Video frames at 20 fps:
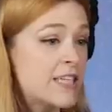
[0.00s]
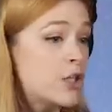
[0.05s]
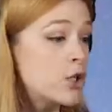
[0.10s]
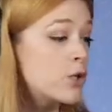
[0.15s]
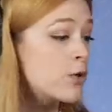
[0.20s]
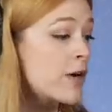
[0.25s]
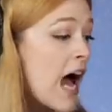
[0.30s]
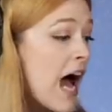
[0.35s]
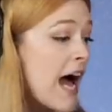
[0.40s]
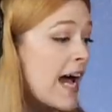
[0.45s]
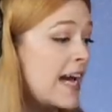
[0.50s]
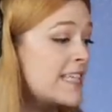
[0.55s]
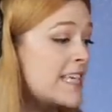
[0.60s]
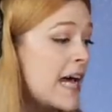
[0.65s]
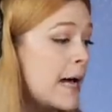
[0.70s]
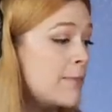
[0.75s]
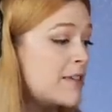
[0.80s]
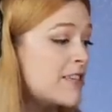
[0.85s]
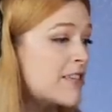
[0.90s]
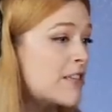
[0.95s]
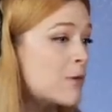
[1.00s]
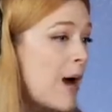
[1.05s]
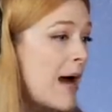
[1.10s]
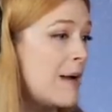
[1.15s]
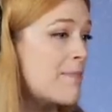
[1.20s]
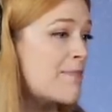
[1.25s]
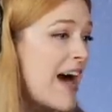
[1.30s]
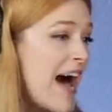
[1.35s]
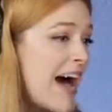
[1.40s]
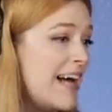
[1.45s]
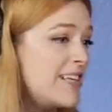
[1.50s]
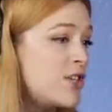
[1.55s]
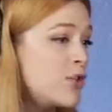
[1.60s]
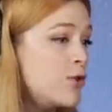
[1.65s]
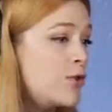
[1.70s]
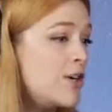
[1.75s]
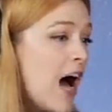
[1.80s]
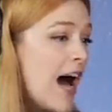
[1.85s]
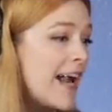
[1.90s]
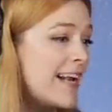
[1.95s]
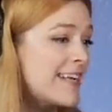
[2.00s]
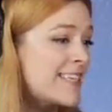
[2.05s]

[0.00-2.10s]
Do not attempt to swipe that. Do not